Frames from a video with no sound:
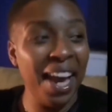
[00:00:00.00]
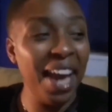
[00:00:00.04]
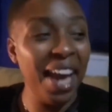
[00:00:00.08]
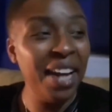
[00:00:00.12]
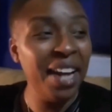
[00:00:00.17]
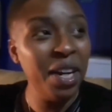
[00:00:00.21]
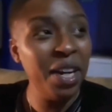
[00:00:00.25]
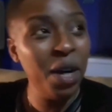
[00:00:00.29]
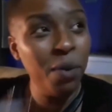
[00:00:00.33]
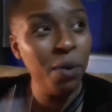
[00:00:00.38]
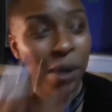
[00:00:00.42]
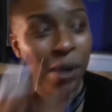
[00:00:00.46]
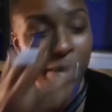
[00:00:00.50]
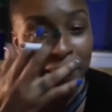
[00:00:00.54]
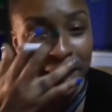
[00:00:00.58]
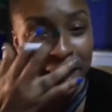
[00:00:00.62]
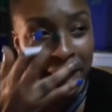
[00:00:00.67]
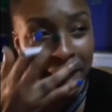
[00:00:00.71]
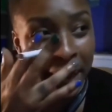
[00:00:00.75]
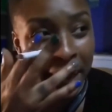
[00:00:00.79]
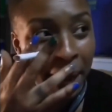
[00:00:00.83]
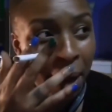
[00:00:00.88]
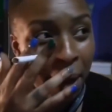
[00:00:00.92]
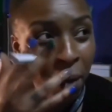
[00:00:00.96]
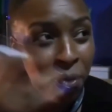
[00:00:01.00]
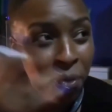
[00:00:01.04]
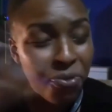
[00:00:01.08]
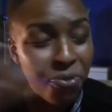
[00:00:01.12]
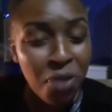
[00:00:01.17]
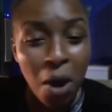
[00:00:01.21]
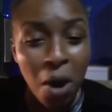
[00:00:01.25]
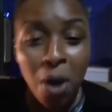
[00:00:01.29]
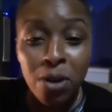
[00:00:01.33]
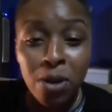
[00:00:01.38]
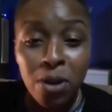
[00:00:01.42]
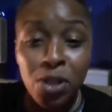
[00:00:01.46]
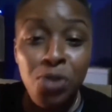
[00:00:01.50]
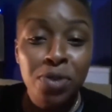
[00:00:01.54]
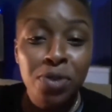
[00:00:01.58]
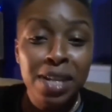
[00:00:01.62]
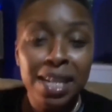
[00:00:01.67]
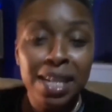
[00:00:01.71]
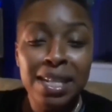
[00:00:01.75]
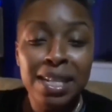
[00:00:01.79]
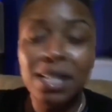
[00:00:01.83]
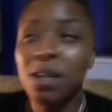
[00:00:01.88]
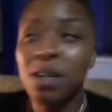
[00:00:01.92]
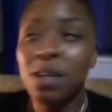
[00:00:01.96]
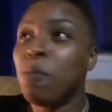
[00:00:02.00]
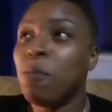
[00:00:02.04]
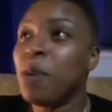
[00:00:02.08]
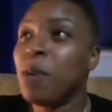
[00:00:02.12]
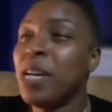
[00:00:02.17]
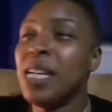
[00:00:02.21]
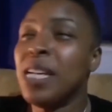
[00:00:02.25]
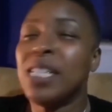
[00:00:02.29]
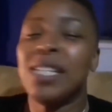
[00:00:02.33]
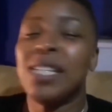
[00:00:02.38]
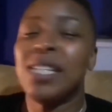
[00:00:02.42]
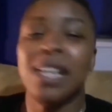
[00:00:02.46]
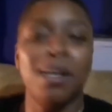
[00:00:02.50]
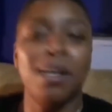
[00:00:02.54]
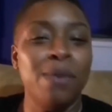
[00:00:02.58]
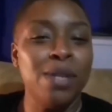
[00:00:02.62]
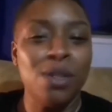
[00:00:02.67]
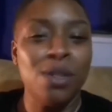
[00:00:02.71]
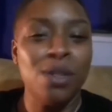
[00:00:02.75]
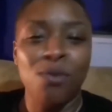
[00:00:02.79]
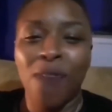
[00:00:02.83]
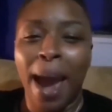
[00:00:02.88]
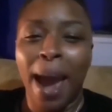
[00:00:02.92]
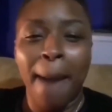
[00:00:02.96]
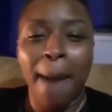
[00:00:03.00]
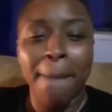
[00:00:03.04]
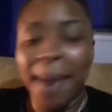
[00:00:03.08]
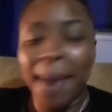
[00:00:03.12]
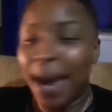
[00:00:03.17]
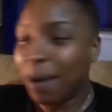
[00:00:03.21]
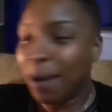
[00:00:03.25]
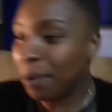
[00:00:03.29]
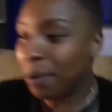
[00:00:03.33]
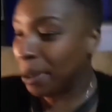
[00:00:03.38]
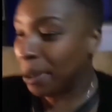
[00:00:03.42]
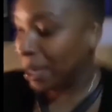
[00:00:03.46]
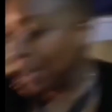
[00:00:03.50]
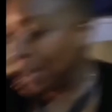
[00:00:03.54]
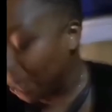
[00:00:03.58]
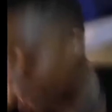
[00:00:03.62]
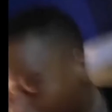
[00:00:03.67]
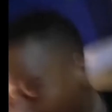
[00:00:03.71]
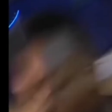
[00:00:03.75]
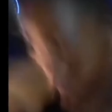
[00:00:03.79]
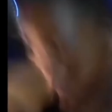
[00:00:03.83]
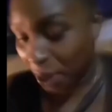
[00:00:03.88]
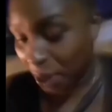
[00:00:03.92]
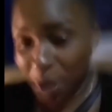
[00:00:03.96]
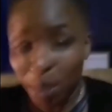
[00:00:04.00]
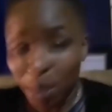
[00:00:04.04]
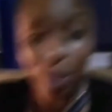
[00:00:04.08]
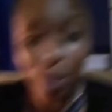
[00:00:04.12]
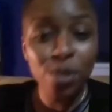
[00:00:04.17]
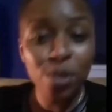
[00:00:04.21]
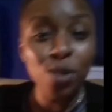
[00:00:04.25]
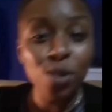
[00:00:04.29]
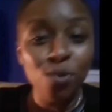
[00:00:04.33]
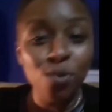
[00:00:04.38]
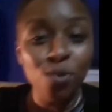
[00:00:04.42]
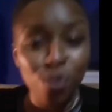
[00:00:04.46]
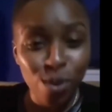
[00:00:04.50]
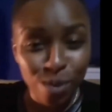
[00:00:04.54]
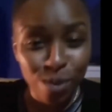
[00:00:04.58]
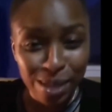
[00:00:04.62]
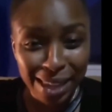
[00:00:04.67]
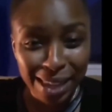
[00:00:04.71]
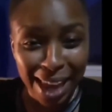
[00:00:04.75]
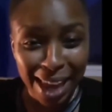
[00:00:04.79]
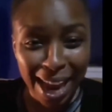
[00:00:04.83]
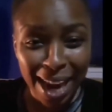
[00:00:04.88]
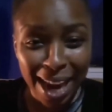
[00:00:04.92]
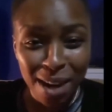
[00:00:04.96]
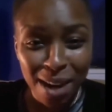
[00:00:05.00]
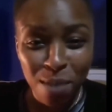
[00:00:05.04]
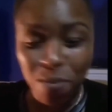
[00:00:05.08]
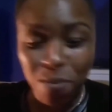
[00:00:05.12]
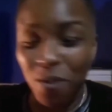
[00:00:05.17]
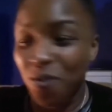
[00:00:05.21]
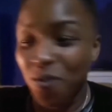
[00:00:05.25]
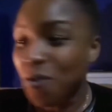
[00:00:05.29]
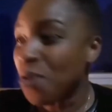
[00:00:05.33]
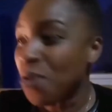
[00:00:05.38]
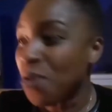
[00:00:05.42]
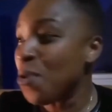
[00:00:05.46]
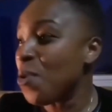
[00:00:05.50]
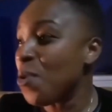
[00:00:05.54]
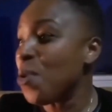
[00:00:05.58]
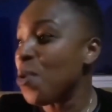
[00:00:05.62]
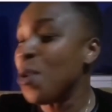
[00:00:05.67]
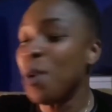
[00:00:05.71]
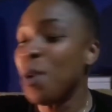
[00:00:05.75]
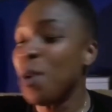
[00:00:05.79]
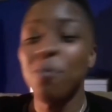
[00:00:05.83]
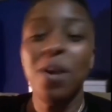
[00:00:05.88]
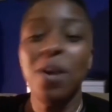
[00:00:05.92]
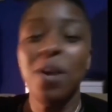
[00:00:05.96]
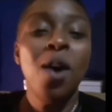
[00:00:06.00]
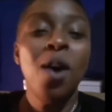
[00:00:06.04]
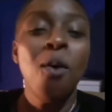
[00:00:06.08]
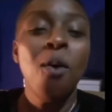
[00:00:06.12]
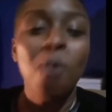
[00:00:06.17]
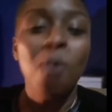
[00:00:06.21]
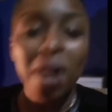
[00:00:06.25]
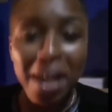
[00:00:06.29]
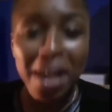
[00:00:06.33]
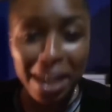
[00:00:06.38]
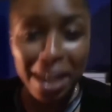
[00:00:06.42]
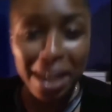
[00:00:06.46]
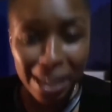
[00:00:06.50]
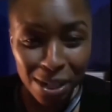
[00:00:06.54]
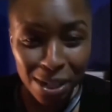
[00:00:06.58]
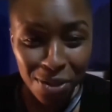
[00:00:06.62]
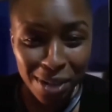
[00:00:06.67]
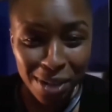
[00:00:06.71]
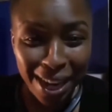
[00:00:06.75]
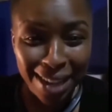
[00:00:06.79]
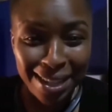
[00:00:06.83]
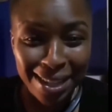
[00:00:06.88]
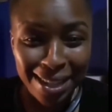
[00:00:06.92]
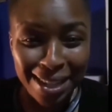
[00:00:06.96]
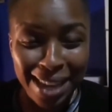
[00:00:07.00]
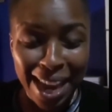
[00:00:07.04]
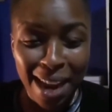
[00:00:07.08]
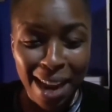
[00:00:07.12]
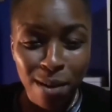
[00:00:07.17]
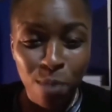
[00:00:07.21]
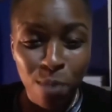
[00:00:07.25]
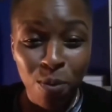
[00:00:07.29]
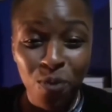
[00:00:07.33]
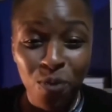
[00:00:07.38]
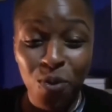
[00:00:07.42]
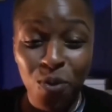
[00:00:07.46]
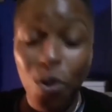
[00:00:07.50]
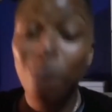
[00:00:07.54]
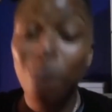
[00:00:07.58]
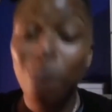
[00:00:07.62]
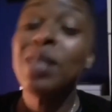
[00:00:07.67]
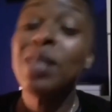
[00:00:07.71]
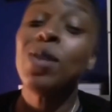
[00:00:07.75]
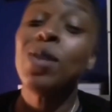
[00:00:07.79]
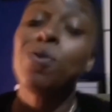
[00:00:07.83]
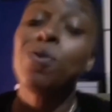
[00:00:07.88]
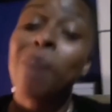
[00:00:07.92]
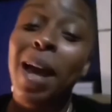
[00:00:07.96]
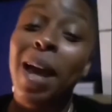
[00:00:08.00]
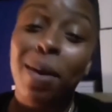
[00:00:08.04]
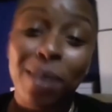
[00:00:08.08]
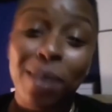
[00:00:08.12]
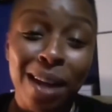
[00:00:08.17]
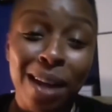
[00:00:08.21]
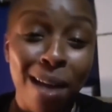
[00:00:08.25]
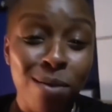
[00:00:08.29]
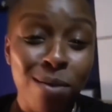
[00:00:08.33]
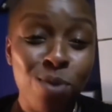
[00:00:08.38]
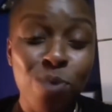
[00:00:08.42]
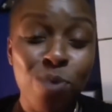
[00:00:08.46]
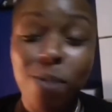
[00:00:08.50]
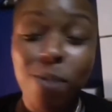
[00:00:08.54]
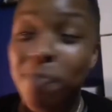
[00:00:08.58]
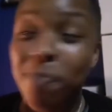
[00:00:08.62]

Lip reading: we was down 3rd Street under the bridge. It was a rap battle there. The Roots came to perform. 100X came to perform. This was back when I was with Bad